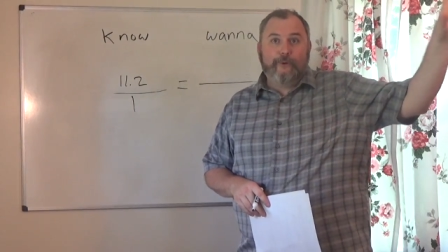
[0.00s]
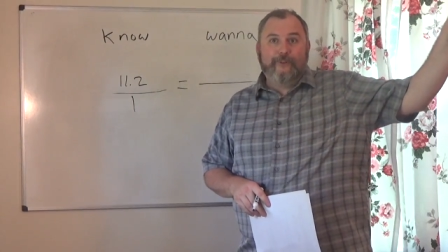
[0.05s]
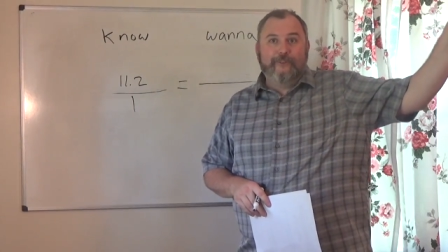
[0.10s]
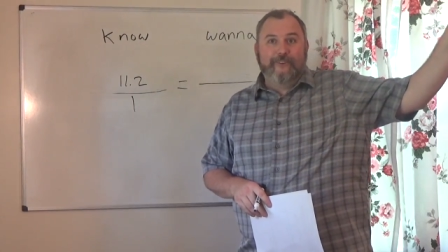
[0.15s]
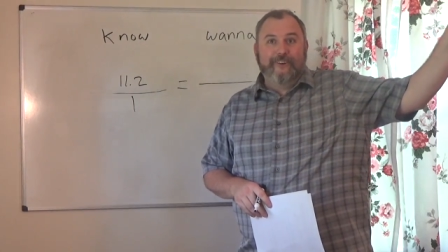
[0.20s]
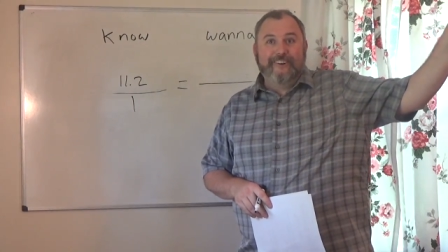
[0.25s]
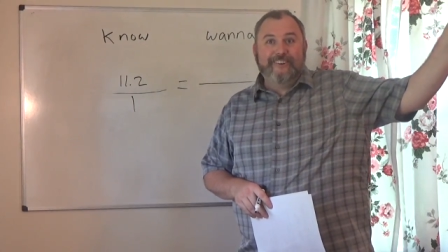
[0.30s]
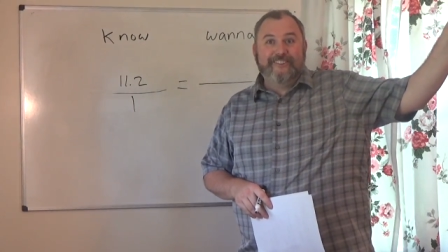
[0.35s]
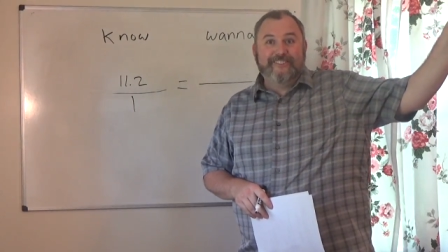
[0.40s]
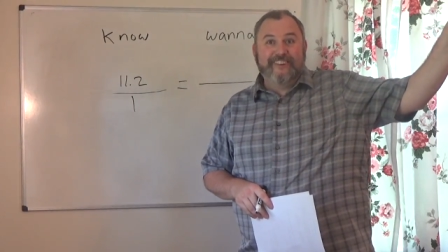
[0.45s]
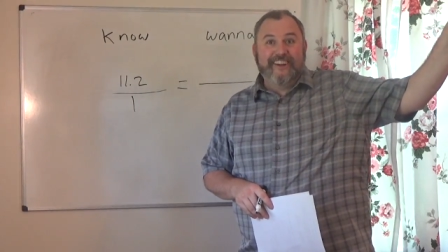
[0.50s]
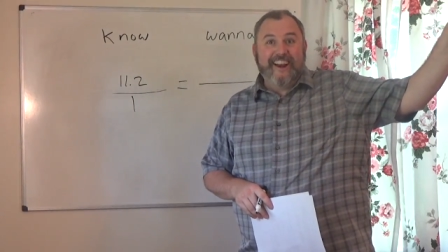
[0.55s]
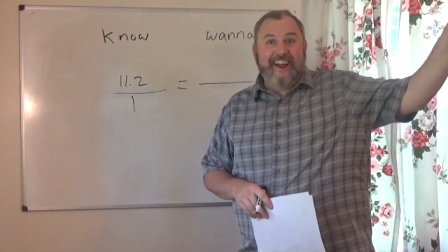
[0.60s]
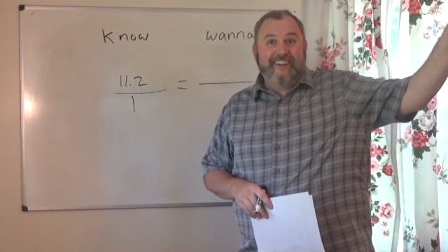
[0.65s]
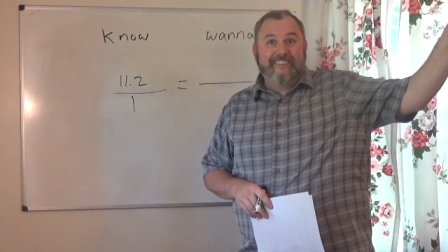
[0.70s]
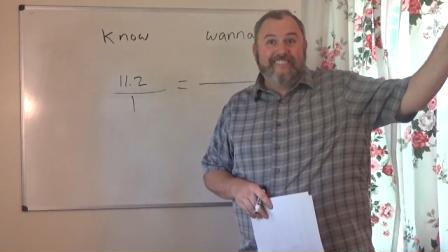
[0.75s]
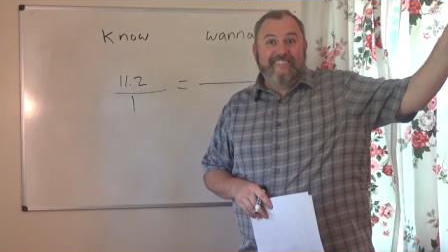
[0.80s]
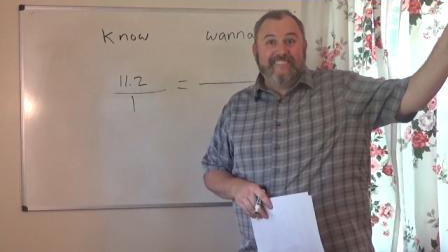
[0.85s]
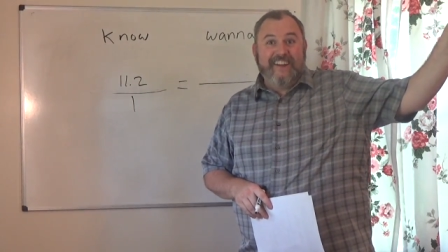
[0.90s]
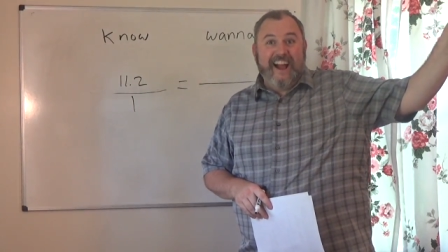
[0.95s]
words went
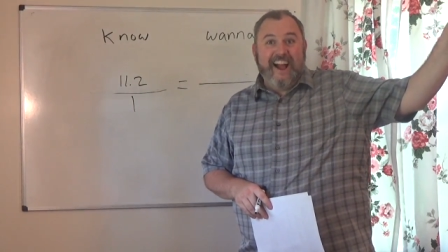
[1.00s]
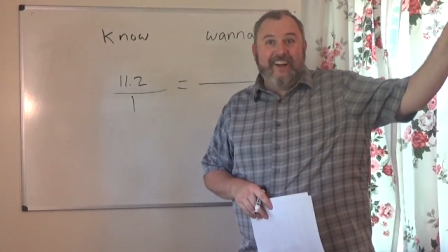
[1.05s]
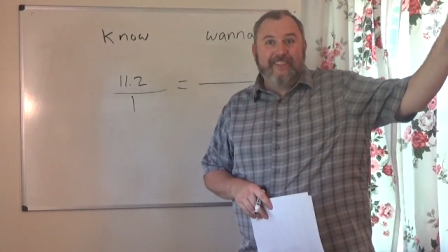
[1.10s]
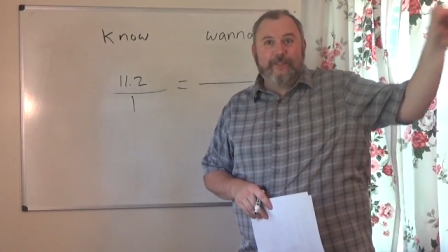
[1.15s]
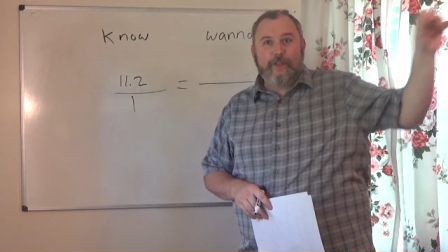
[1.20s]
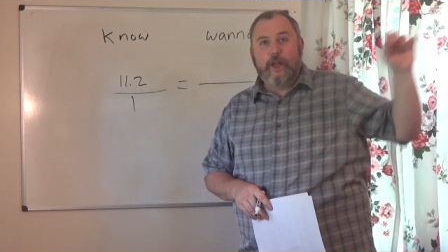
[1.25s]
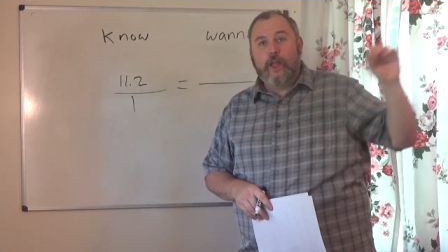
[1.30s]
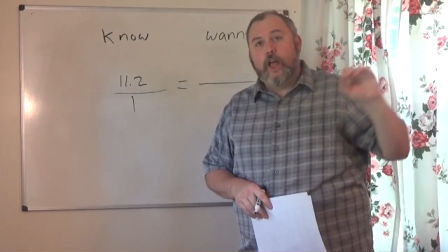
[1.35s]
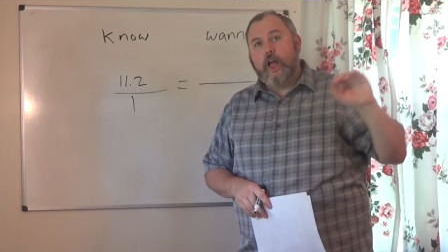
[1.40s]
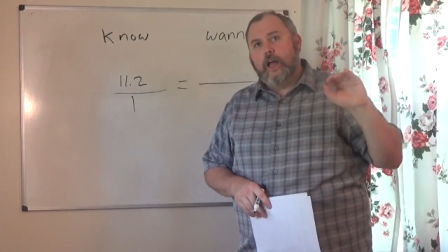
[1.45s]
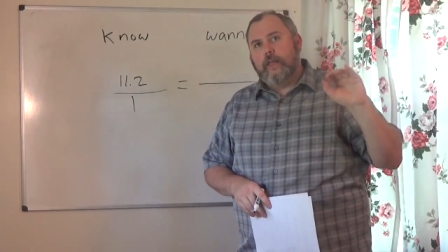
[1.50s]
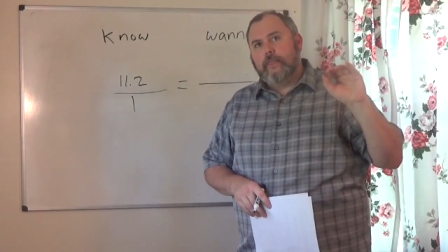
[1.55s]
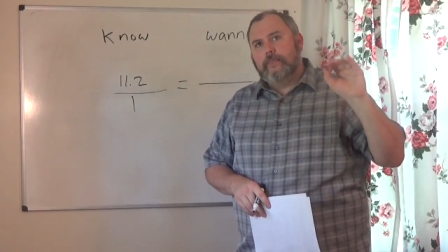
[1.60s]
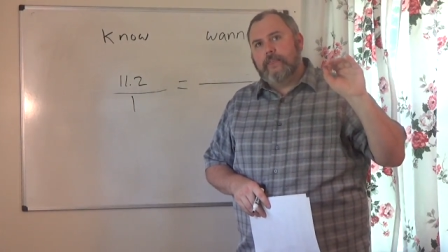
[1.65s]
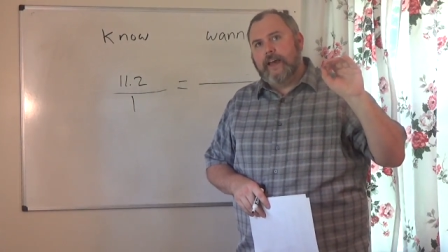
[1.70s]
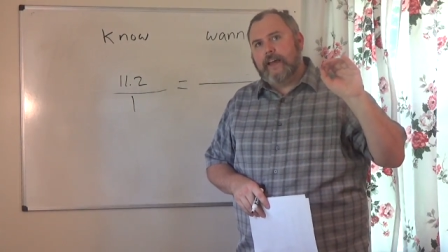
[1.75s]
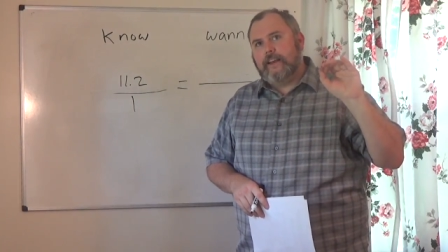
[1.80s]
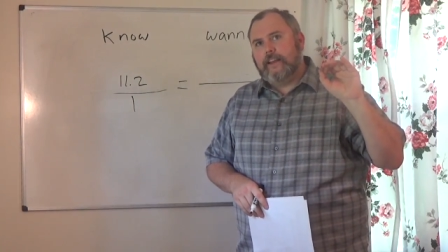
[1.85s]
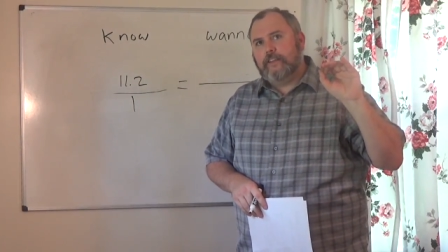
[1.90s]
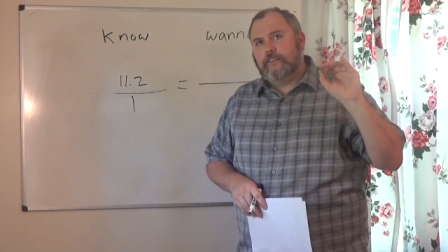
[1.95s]
out my mouth,
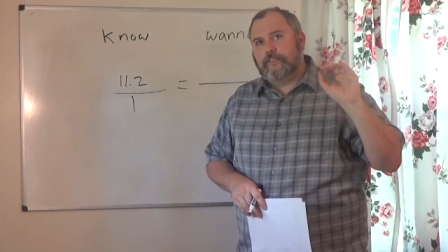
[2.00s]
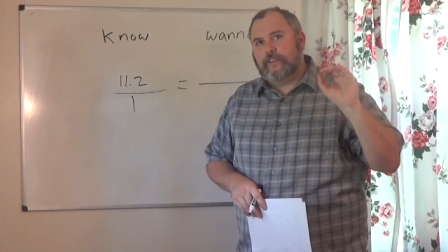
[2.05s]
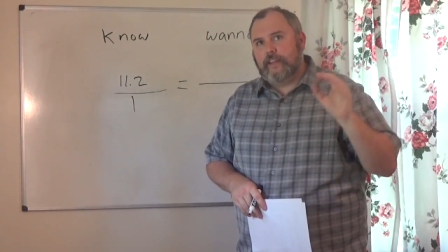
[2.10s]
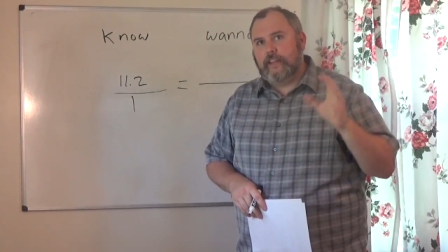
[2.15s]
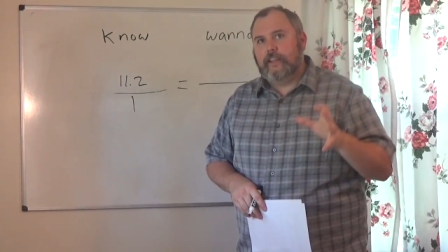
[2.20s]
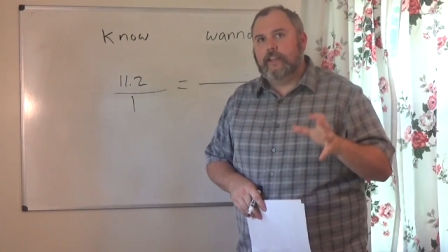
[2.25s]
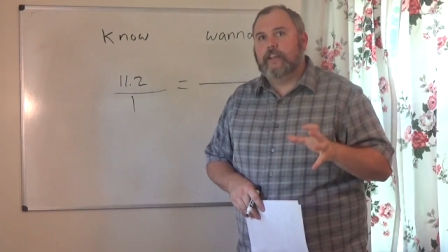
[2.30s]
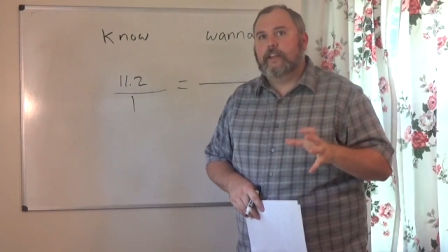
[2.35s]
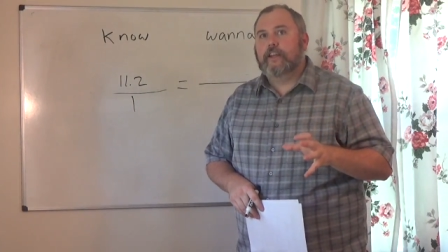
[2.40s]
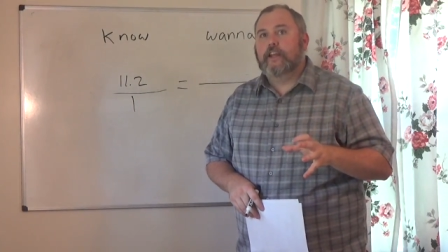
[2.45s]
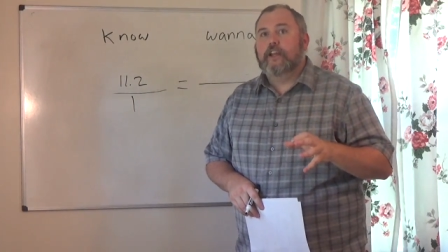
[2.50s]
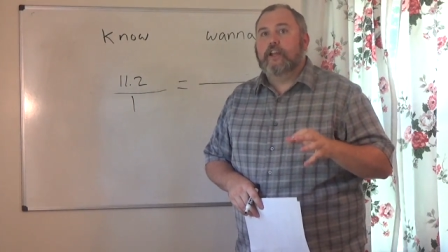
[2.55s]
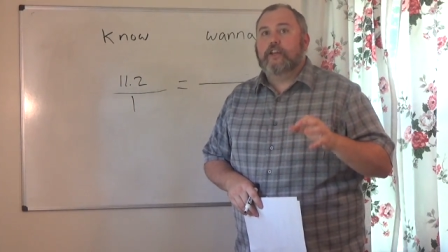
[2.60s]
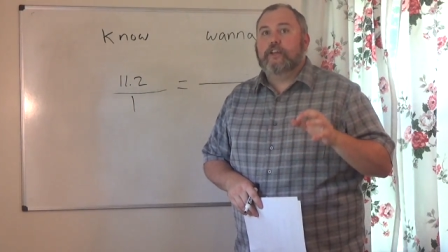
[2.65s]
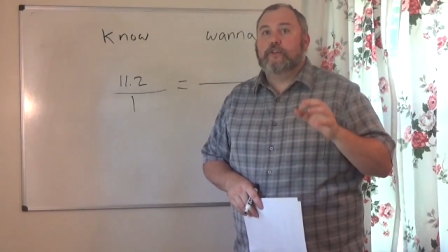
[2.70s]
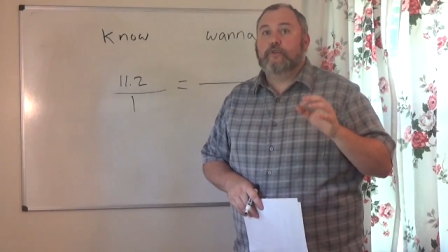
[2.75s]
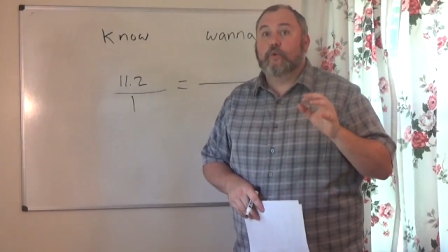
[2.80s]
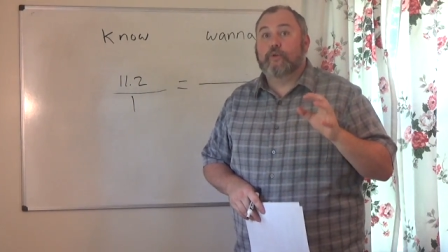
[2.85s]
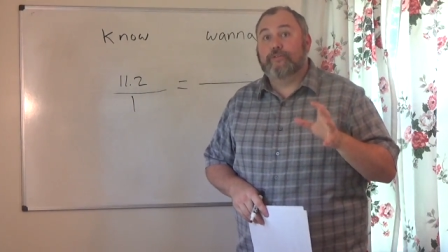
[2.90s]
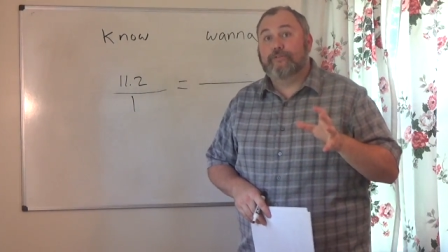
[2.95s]
that is in
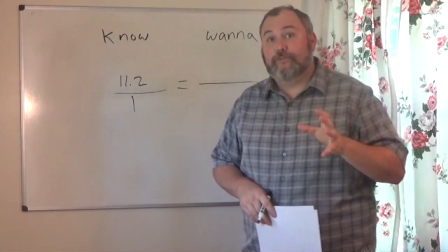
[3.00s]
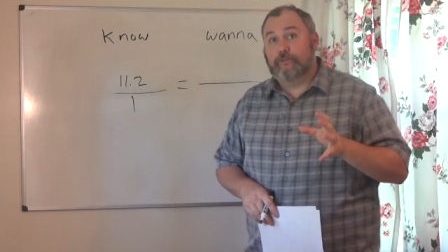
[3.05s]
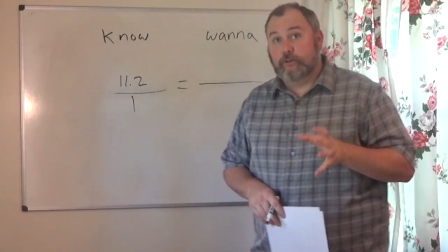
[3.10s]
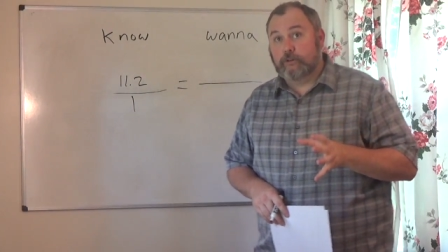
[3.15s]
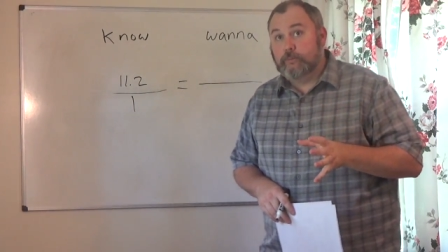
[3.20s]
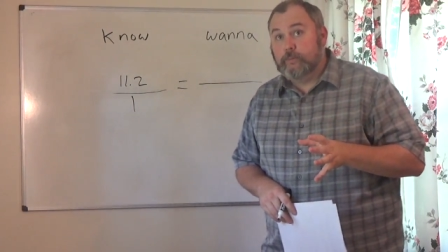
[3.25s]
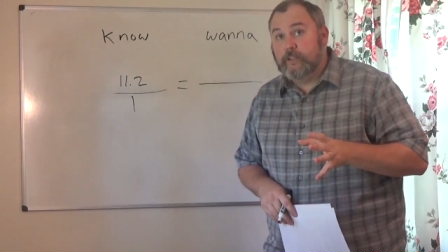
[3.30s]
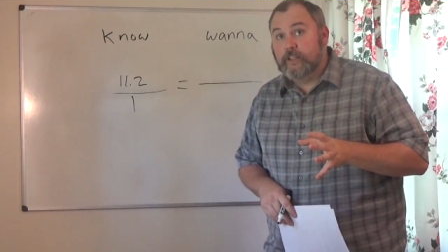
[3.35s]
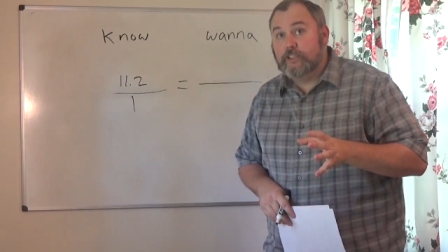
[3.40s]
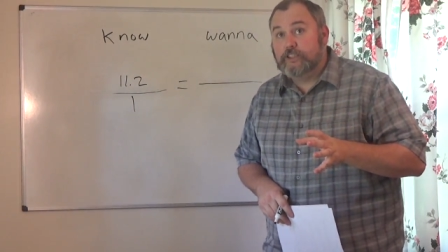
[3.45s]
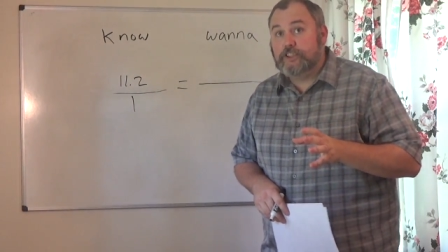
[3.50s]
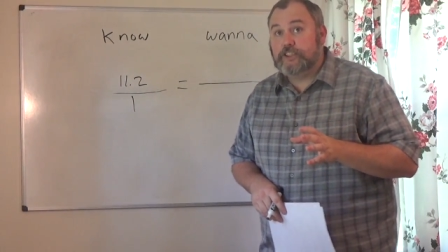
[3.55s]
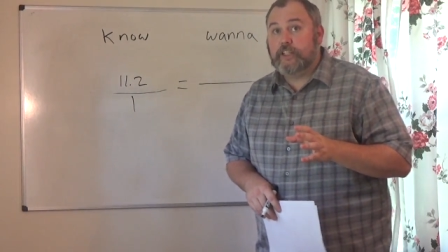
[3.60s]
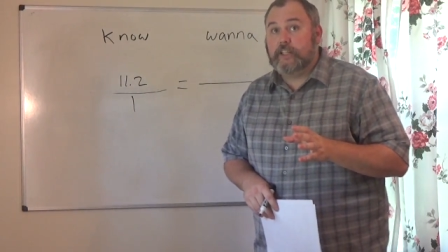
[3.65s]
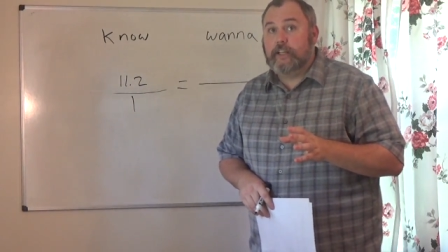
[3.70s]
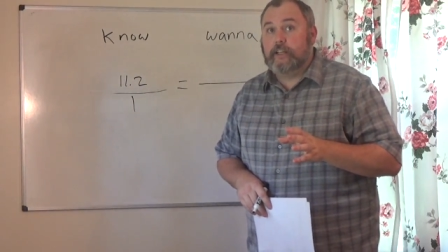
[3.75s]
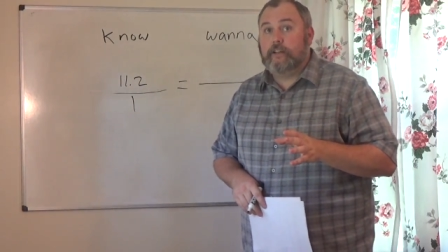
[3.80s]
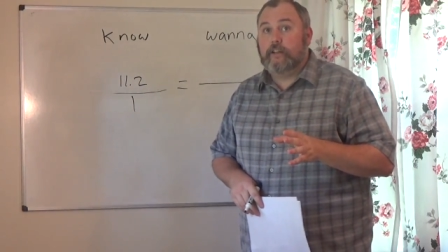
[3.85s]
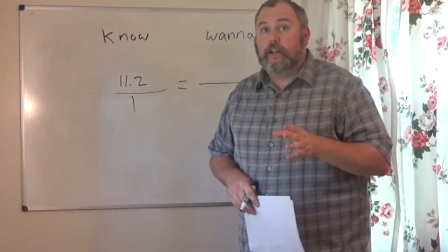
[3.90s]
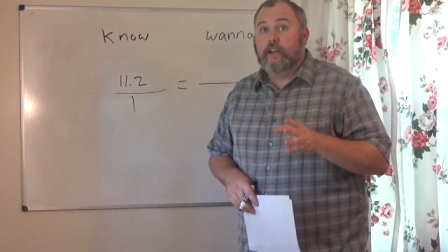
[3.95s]
your formula
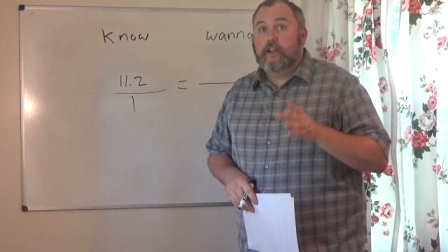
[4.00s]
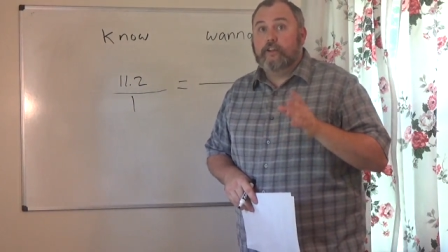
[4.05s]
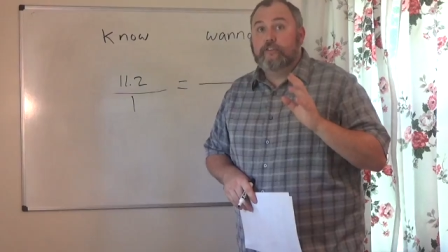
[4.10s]
sheet.